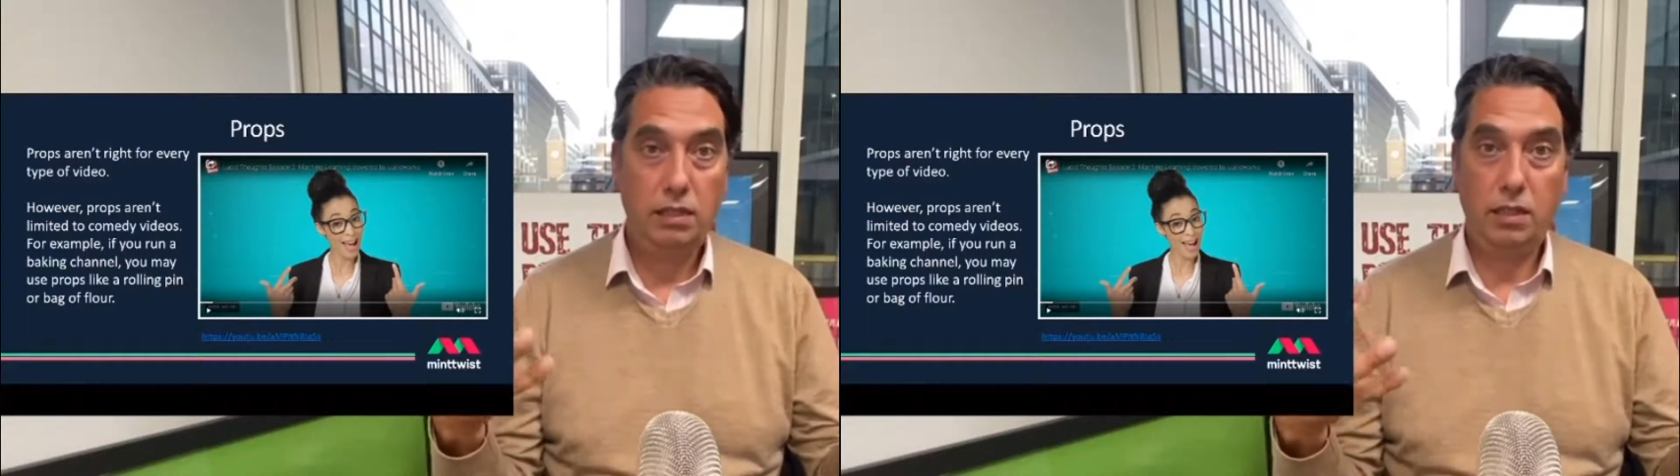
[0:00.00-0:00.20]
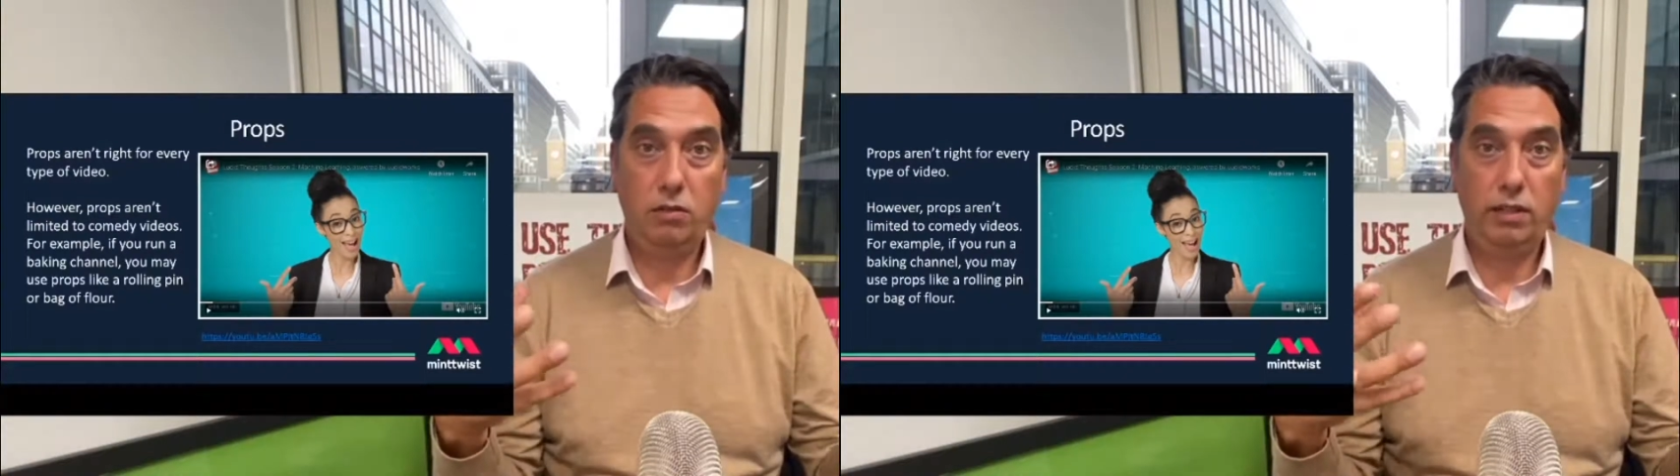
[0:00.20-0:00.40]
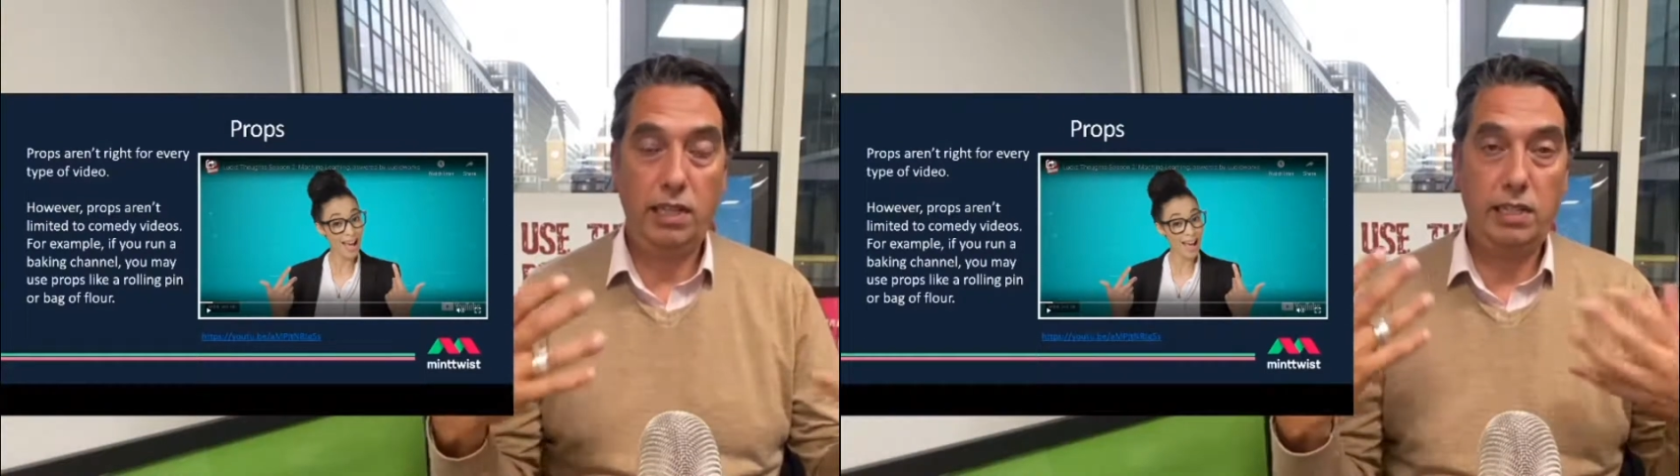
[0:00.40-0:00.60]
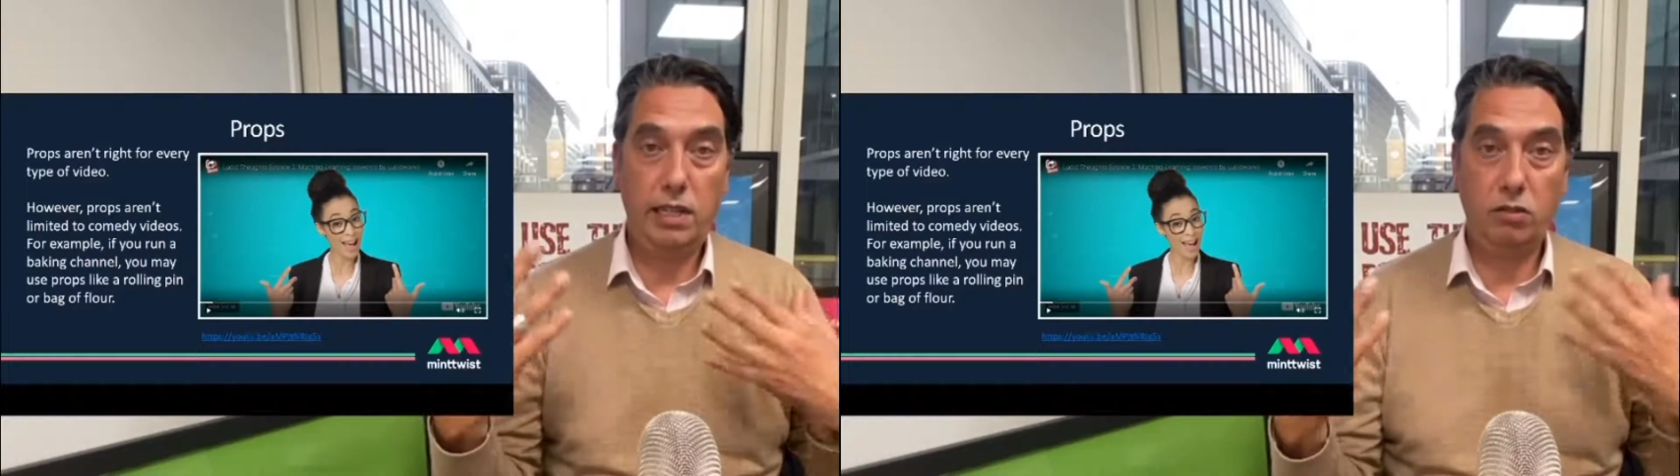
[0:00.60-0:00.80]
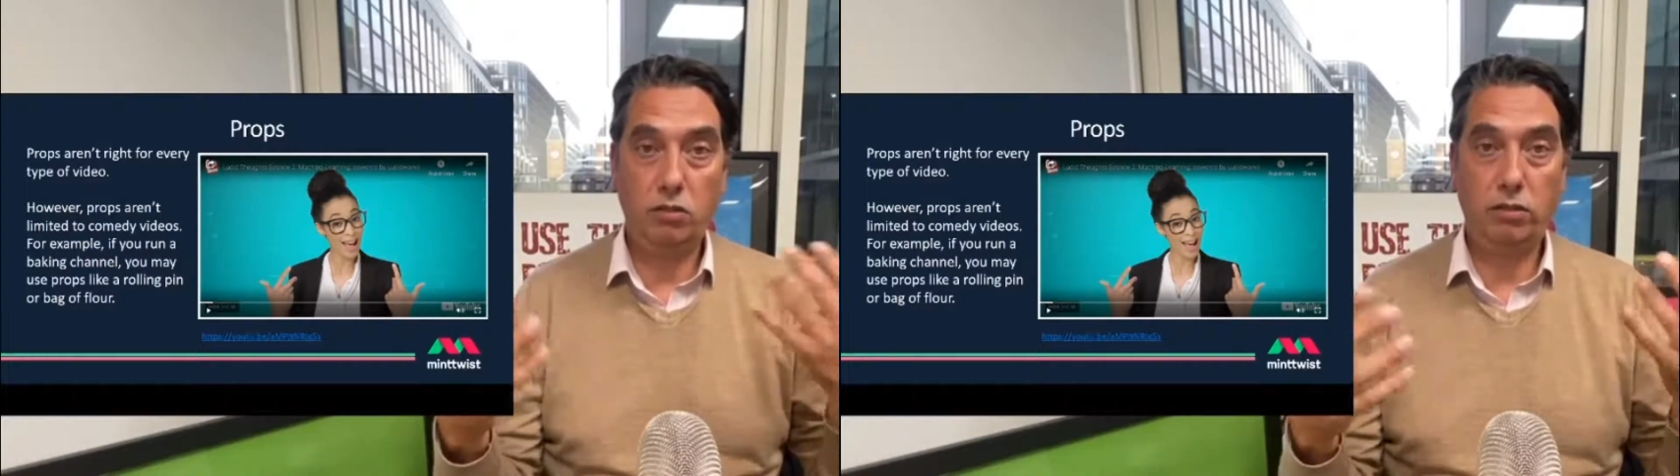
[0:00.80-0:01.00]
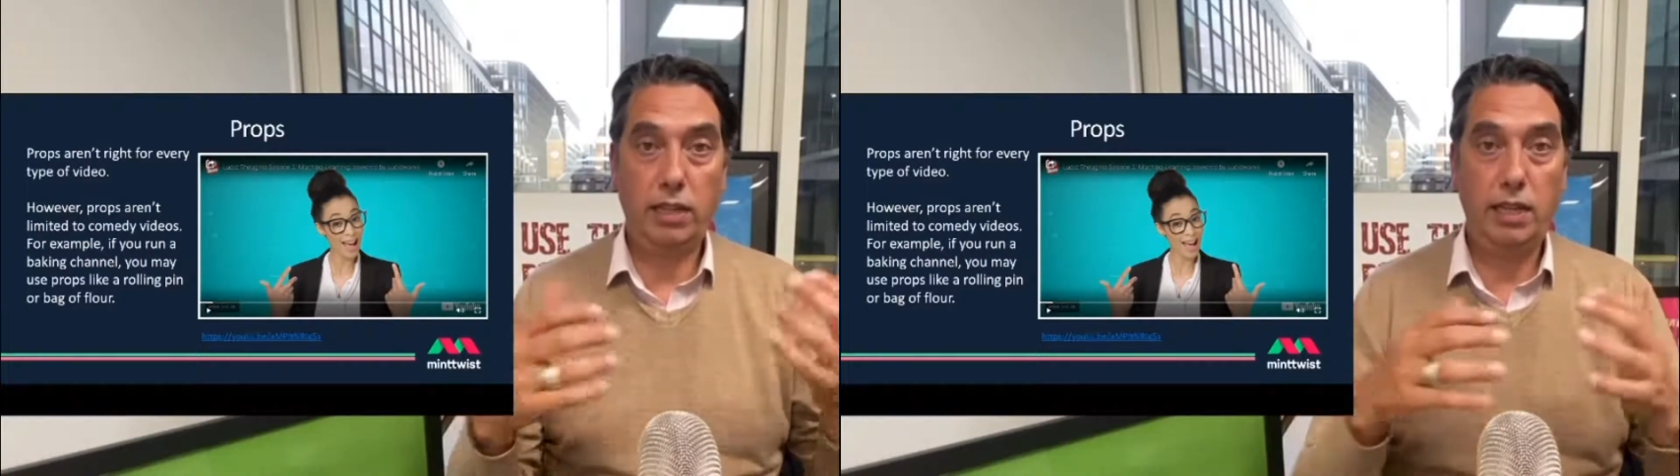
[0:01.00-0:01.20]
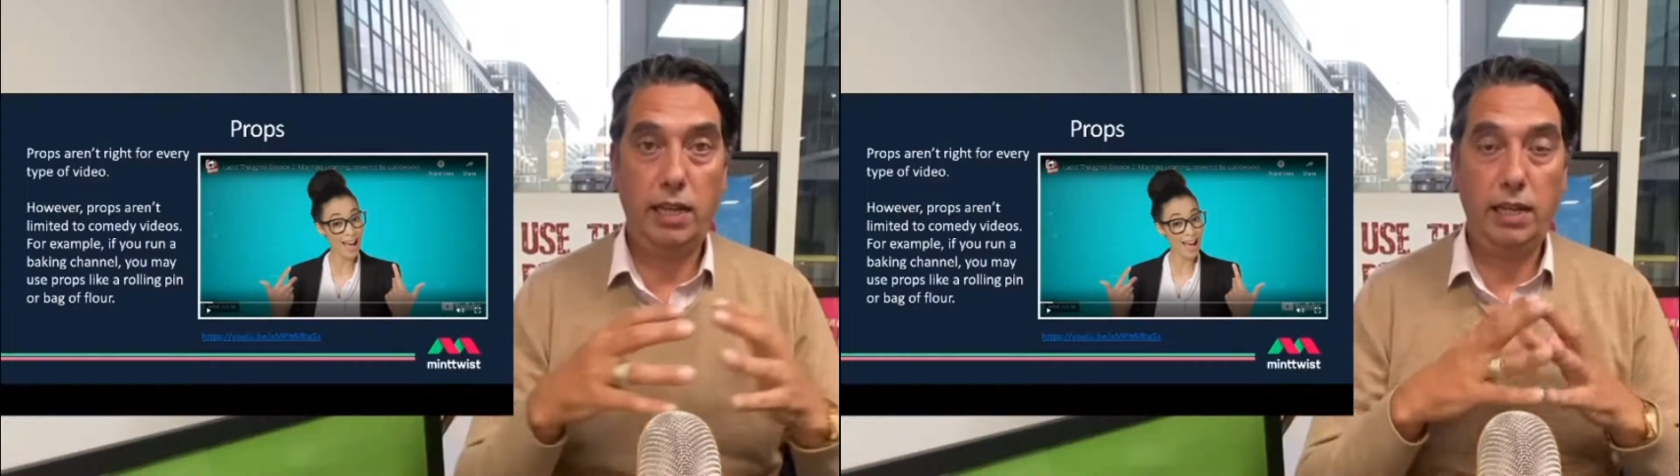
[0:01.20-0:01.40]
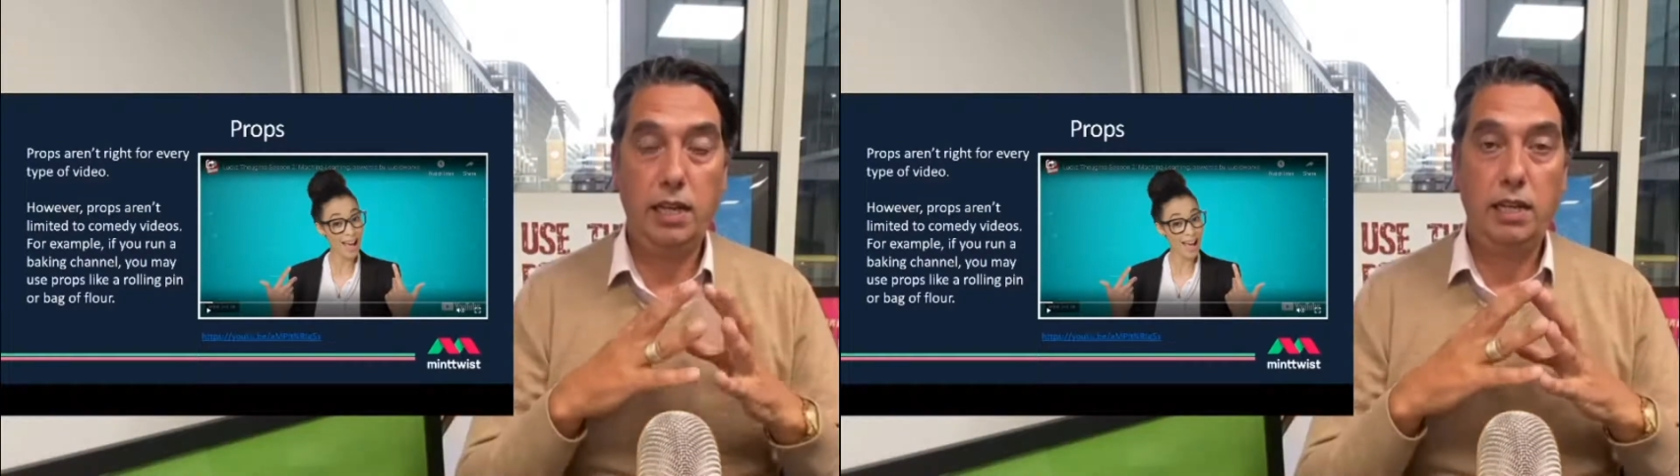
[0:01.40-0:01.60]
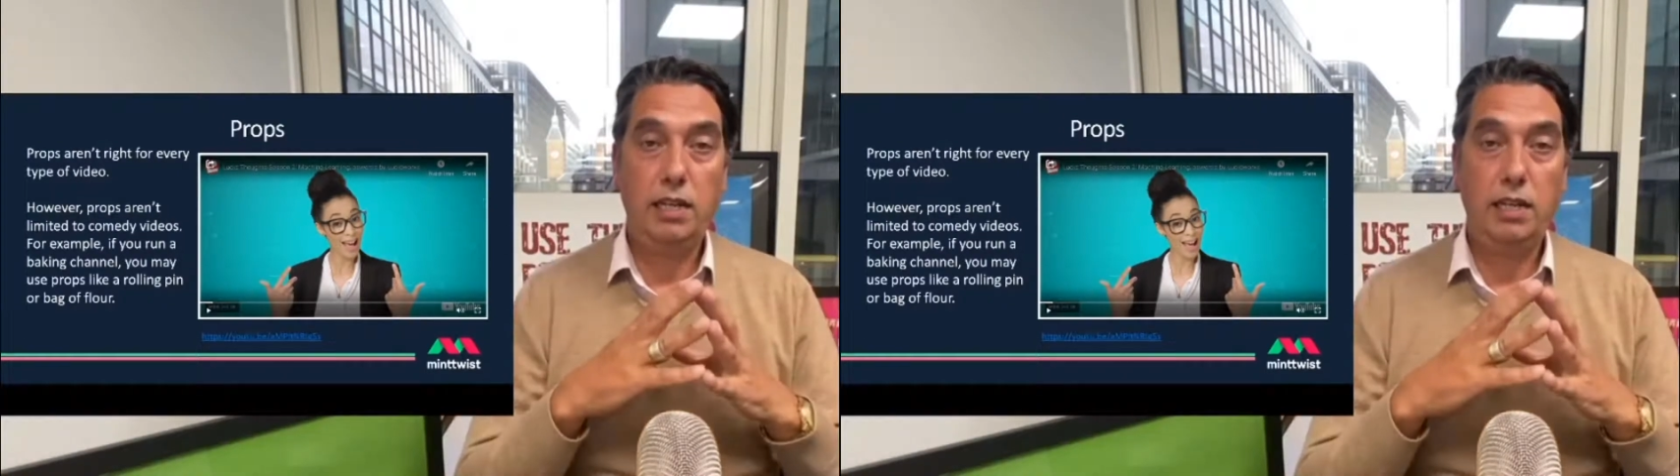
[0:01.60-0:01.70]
that you're eating or drinking.